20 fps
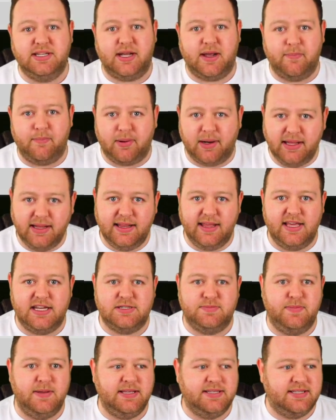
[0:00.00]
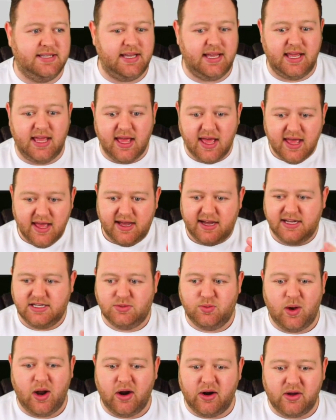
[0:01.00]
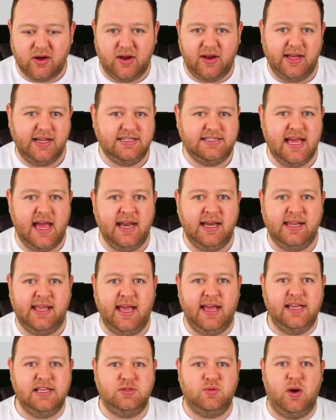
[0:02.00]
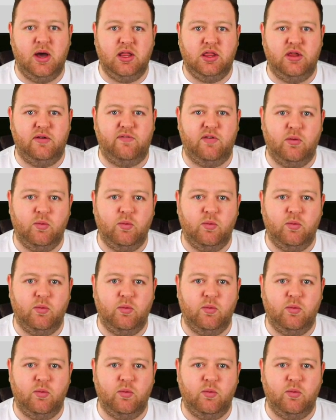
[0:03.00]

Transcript: to complete the SBC, I swear I got like 10k's worth of